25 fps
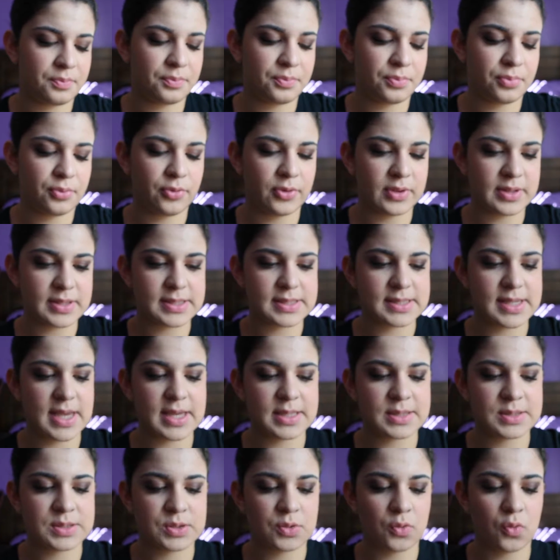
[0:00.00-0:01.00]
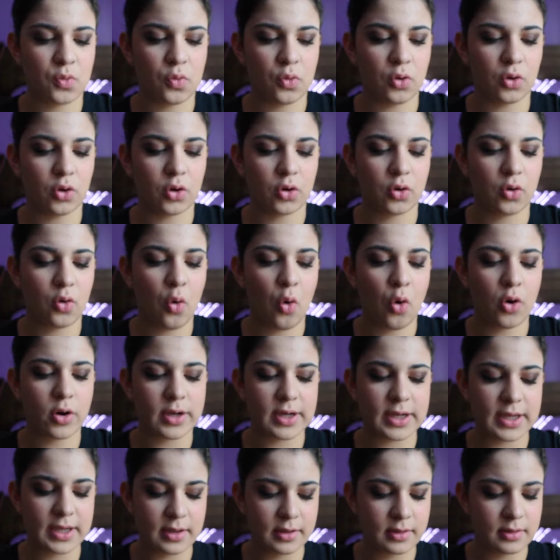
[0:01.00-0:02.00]
Princess or
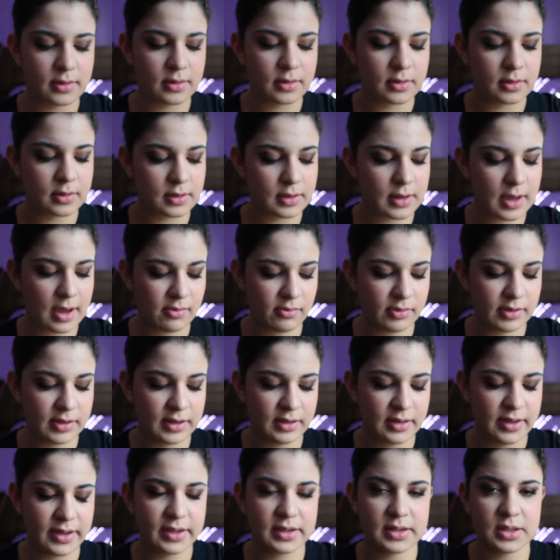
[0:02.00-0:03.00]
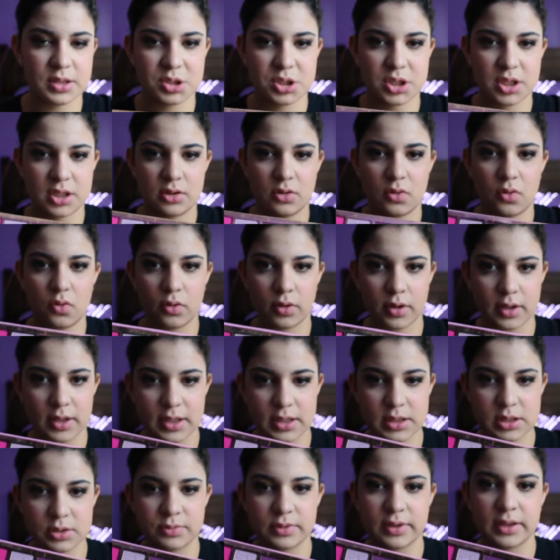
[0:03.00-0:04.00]
Courtney. I really like the shade Courtney.
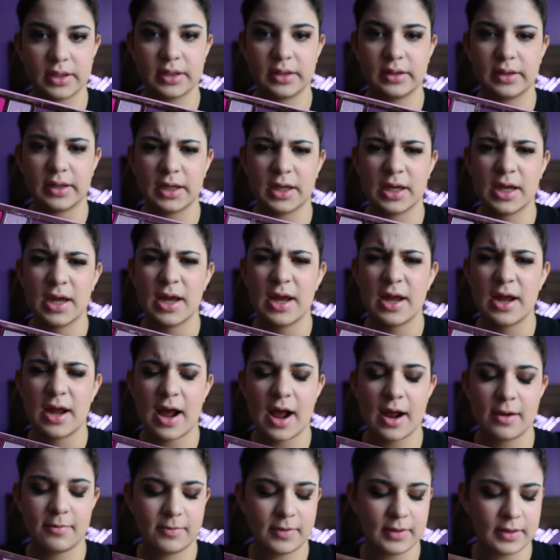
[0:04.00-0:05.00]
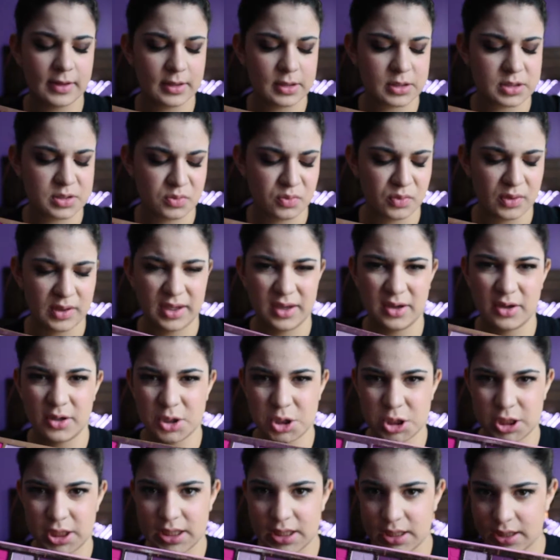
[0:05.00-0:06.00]
It's really, like, I feel like it's a really good
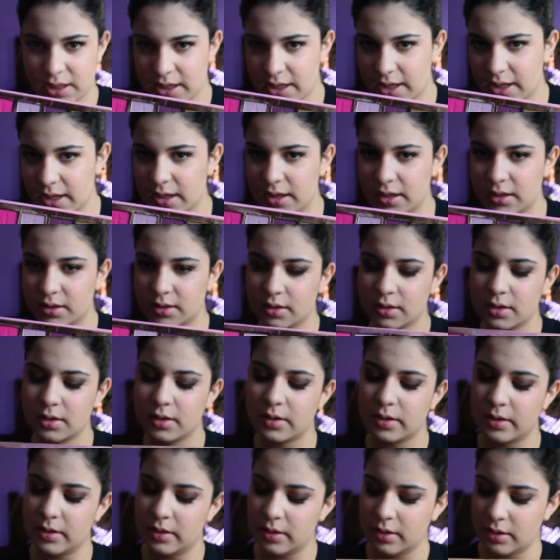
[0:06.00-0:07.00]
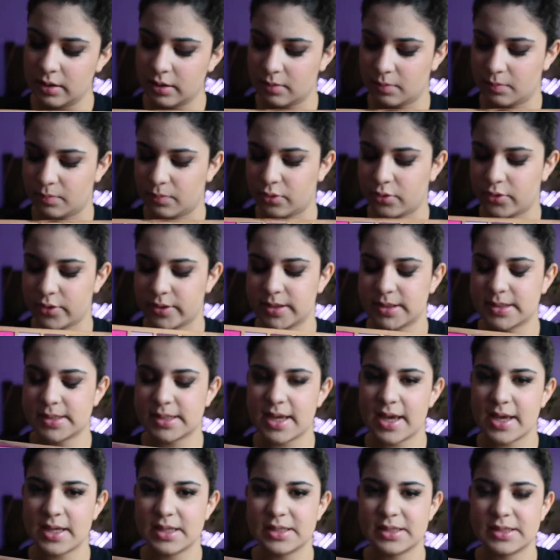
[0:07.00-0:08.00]
shade. And
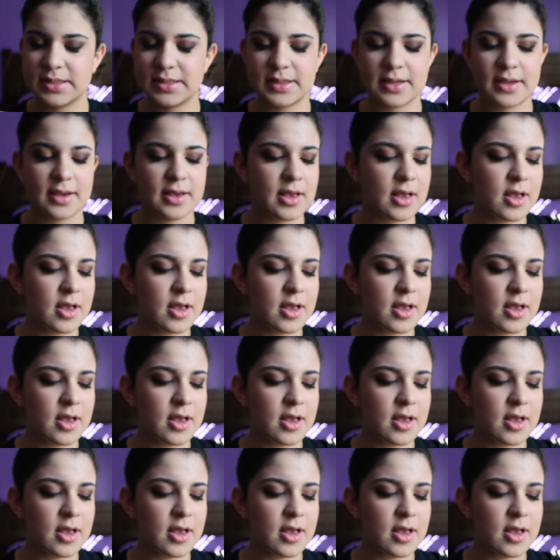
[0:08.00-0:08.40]
Princess.